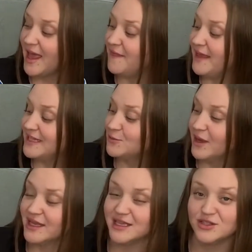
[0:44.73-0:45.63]
And that's
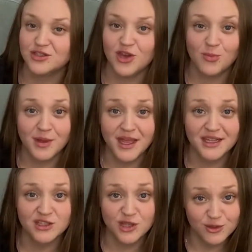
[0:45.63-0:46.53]
why he is so big
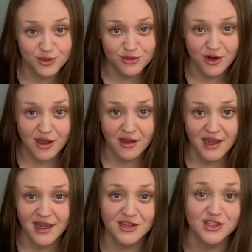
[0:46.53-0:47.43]
and so strong
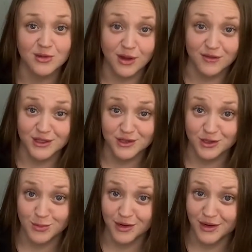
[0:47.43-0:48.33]
and can do all of
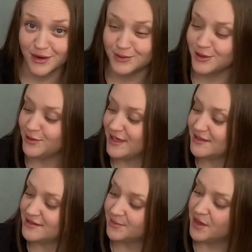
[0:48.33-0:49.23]
his superhero
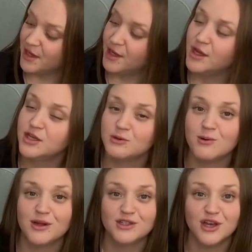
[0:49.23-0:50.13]
duties. So we
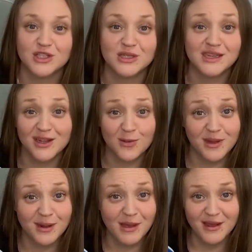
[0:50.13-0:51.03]
want to talk to you a little
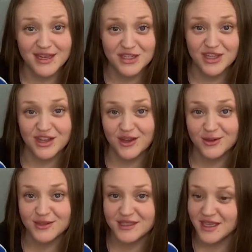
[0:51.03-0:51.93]
bit about each of
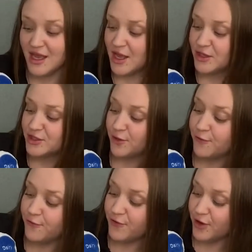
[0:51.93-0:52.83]
those. So
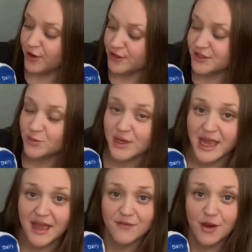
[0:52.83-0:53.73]
first, we
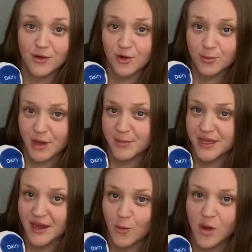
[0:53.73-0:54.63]
have our group up
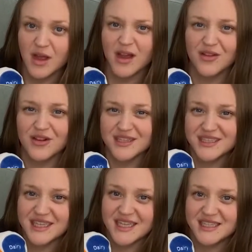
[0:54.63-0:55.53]
here. What color is
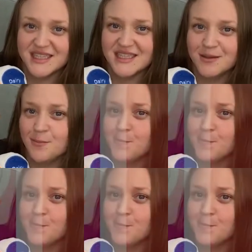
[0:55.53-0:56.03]
this?